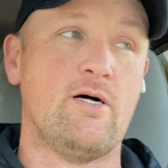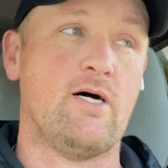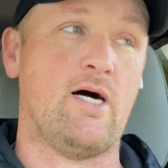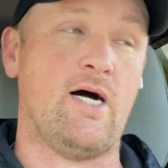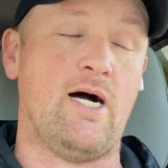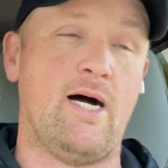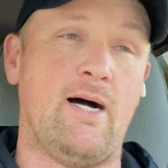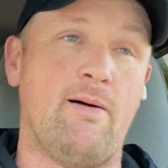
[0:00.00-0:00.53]

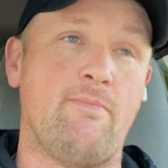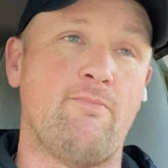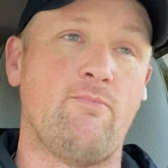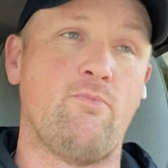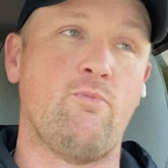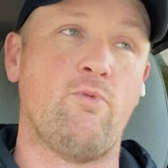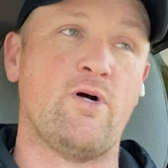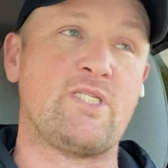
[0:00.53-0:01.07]

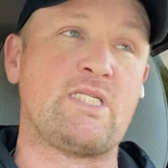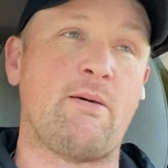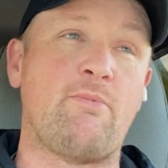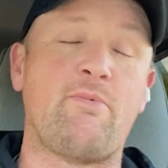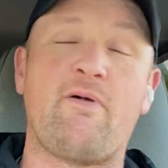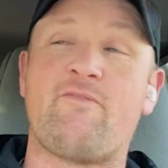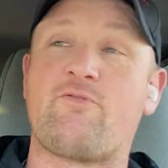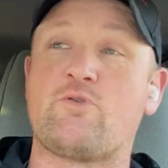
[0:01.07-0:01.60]
what
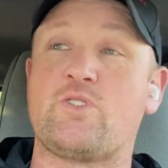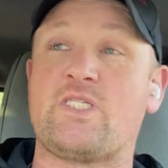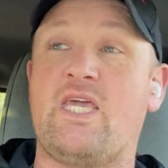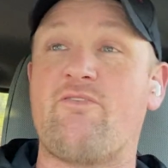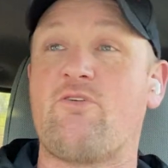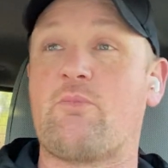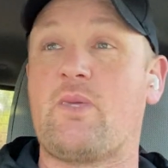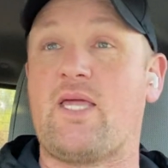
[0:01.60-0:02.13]
WWF was
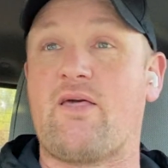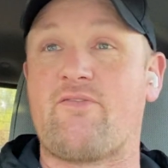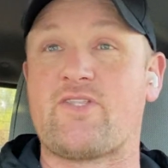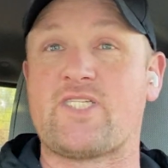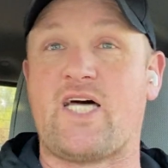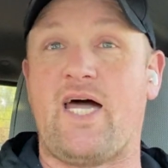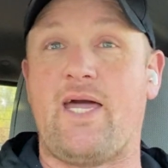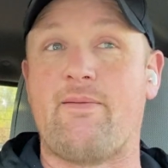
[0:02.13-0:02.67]
giving me at
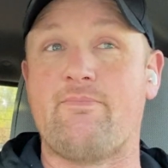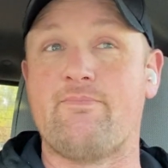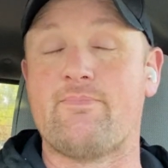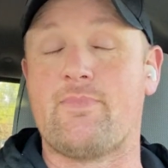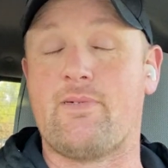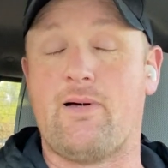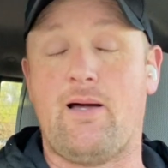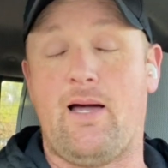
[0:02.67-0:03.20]
the time,
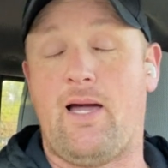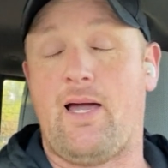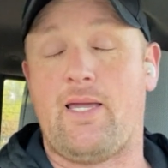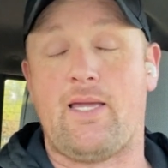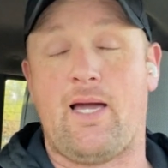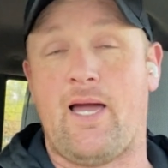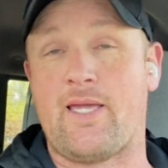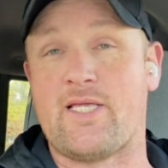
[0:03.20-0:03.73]

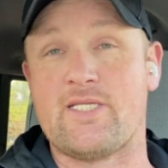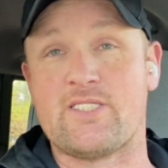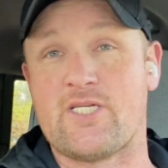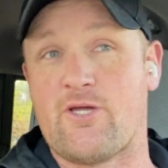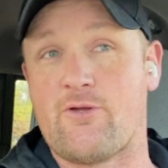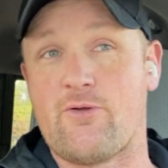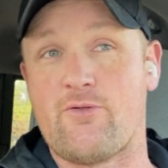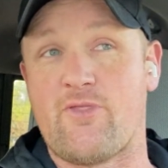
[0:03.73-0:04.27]
I can
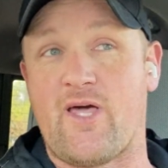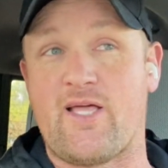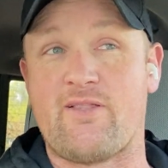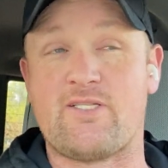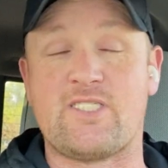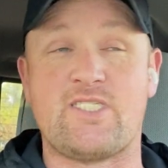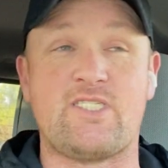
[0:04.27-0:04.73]
tell you that